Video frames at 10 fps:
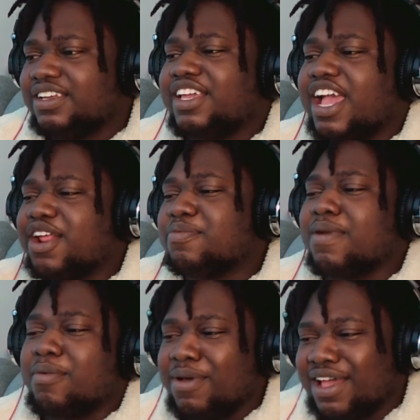Get up,
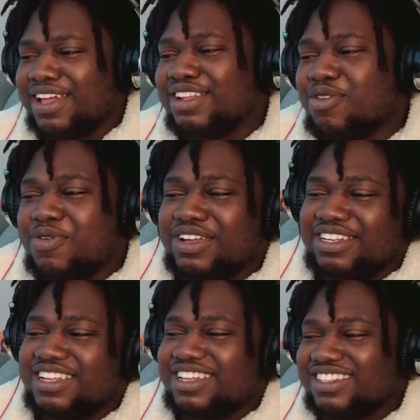my man.
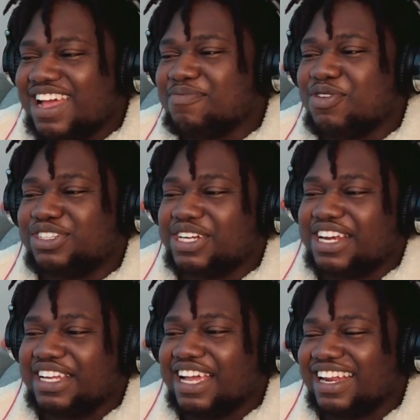Nobody. That boy
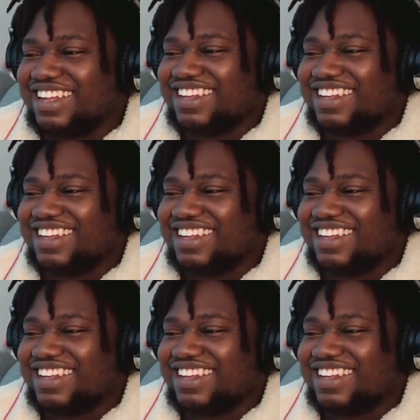trying to get it.